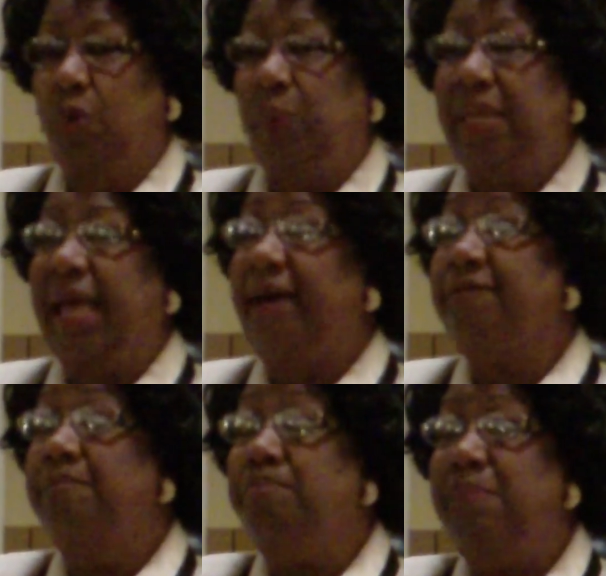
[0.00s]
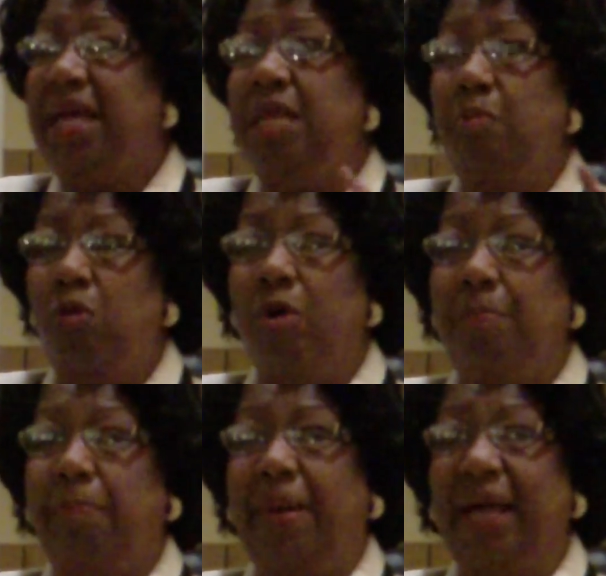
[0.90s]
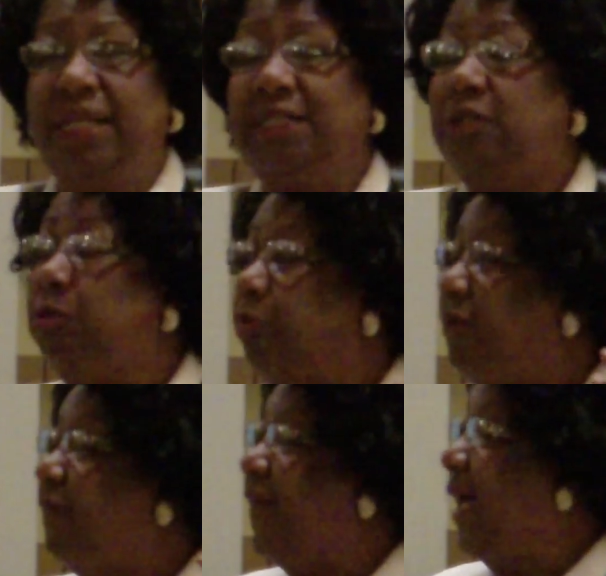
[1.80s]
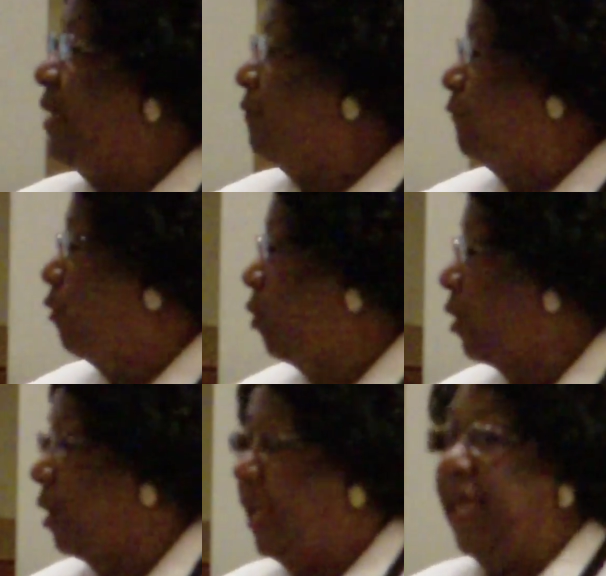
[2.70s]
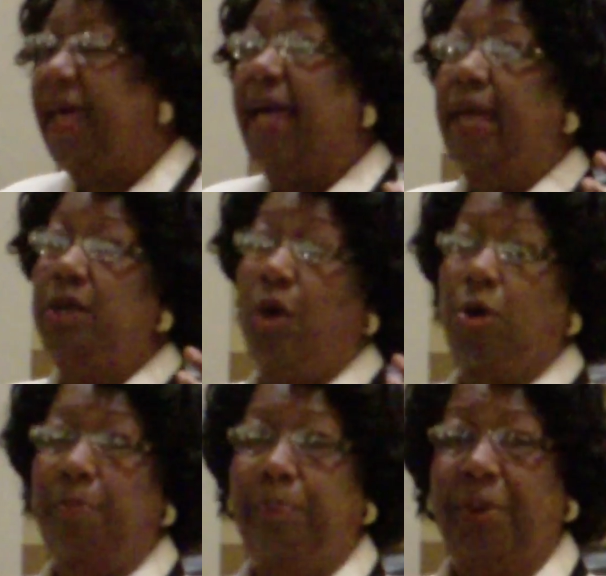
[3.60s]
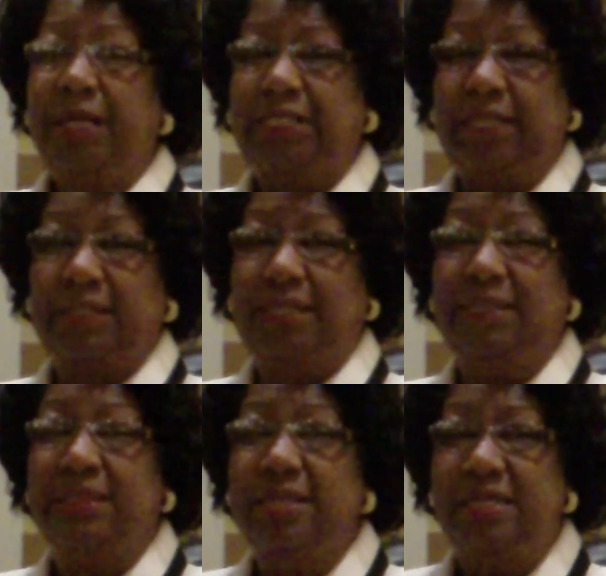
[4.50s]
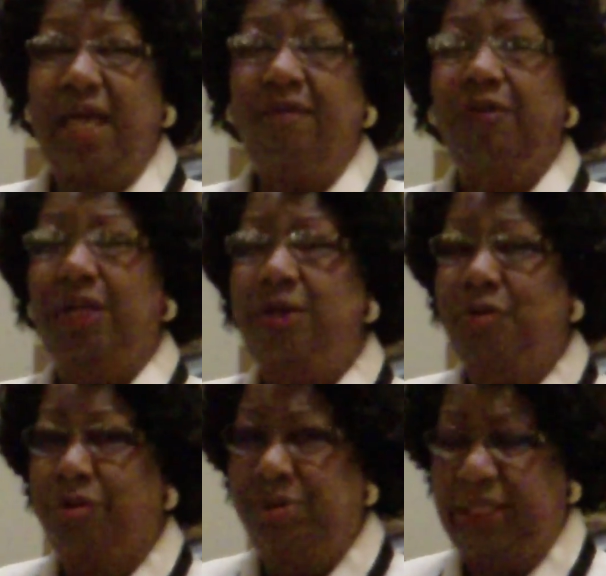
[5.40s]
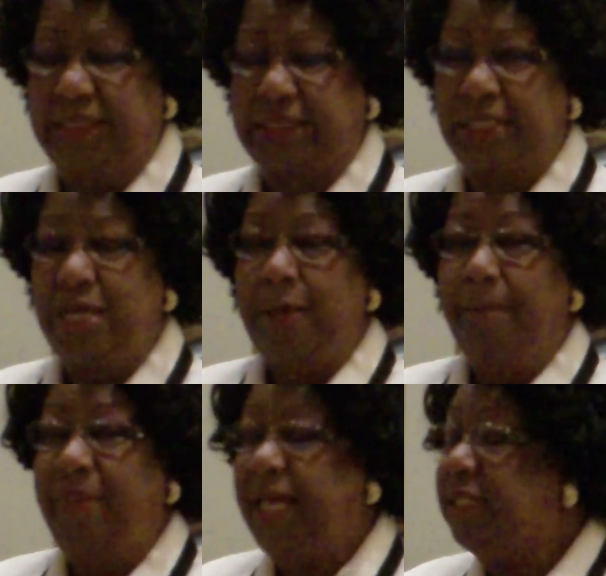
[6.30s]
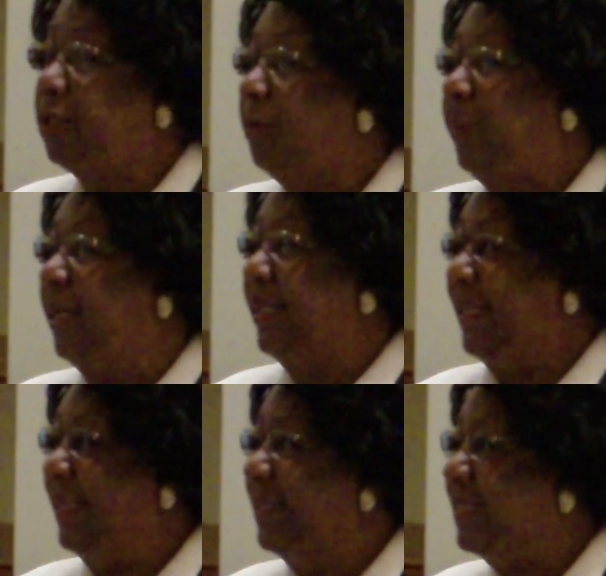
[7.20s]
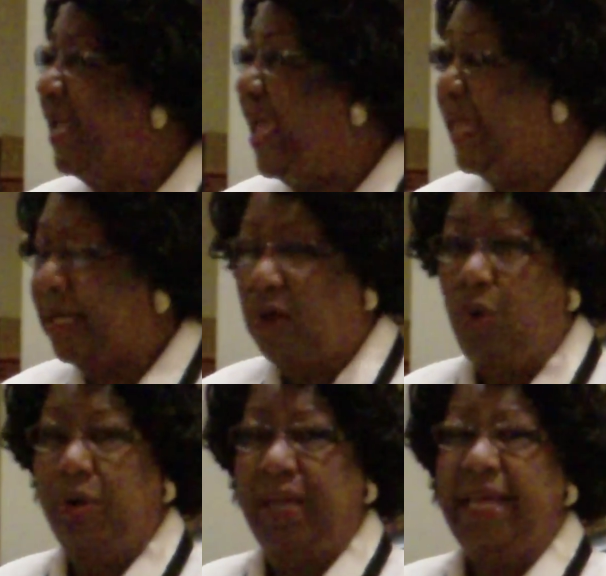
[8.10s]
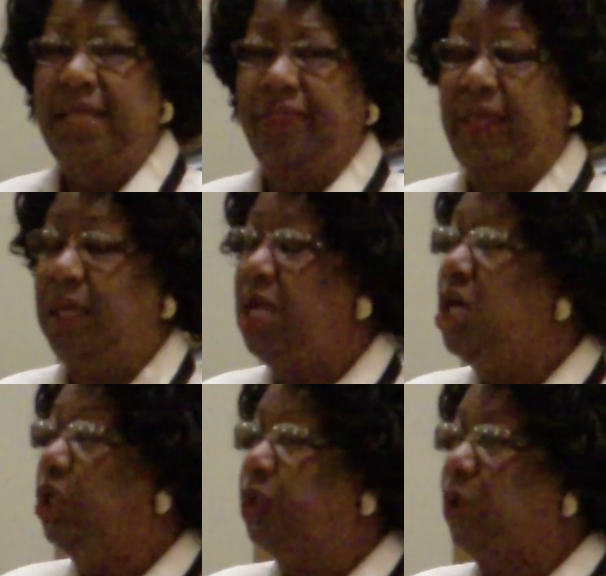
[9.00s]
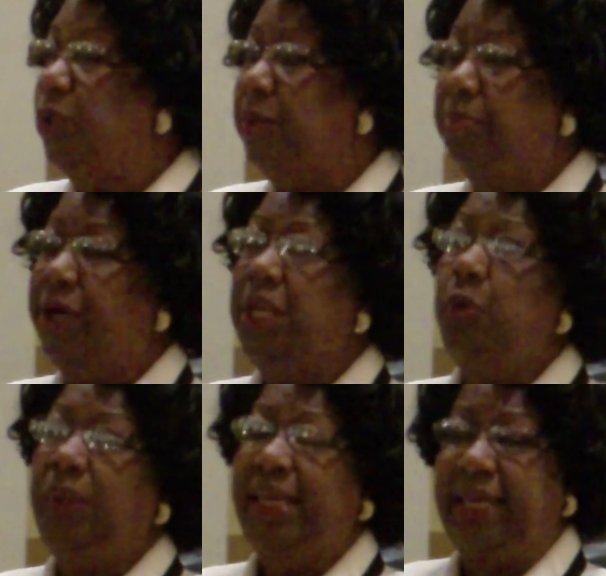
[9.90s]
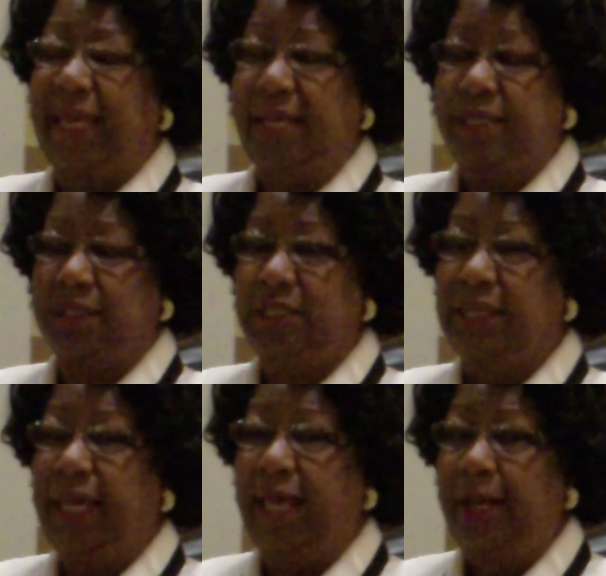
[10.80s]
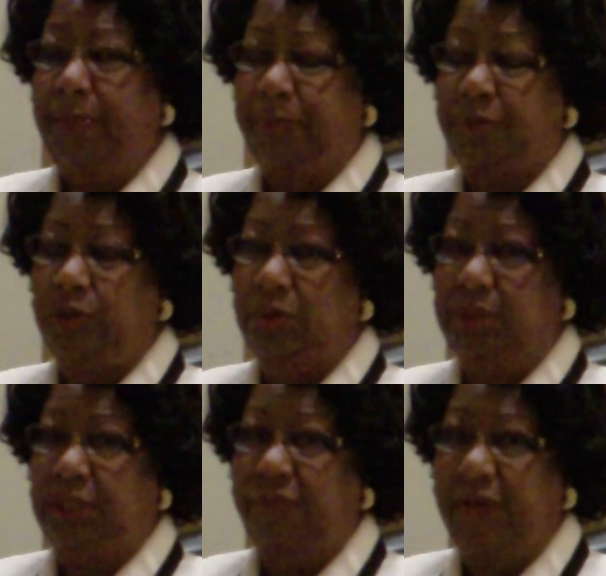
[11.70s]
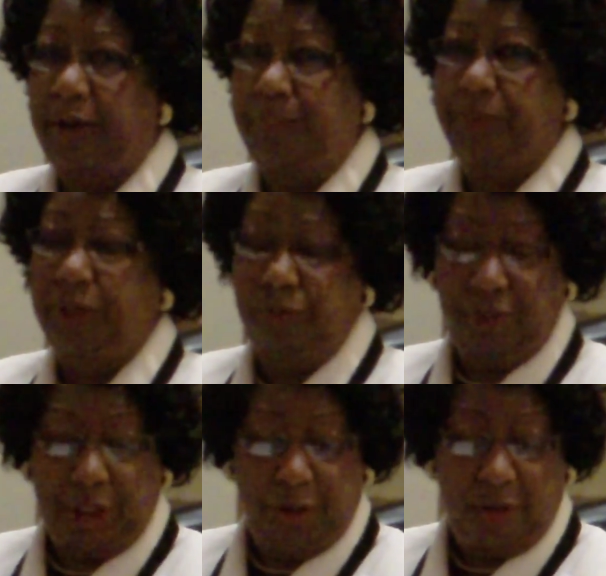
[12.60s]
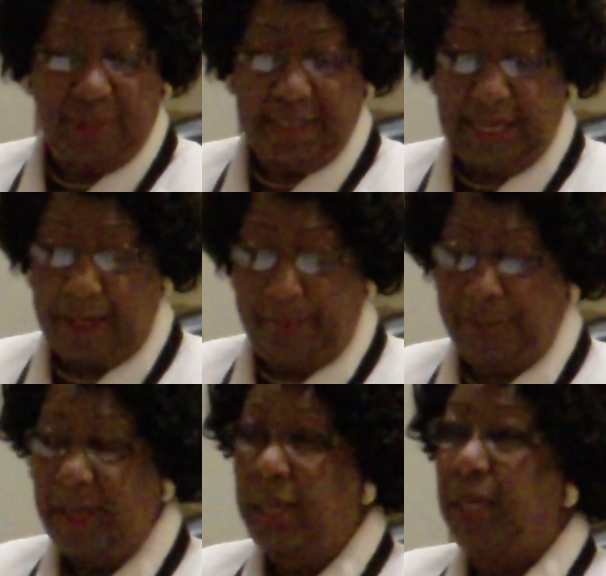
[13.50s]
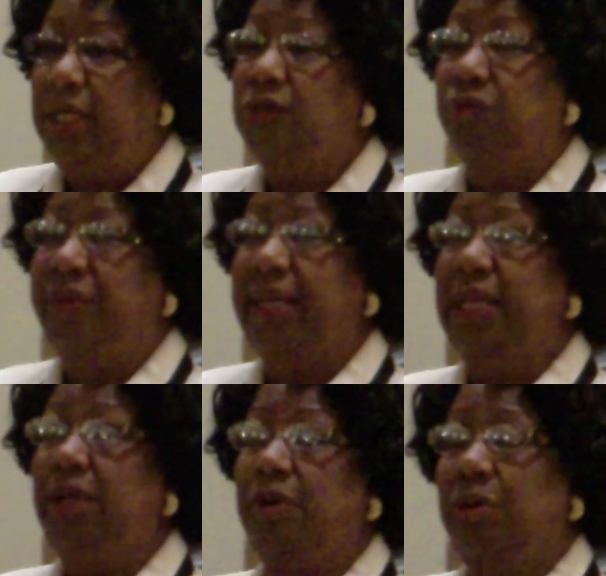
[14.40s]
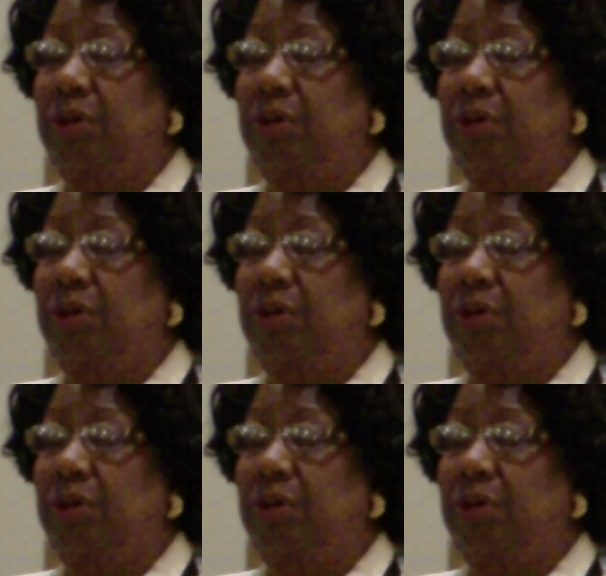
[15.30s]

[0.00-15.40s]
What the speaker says: we have many more bodies to provide for. And our budget is never increased based upon intake or anything. So the money we get to help to develop curriculum and help is really,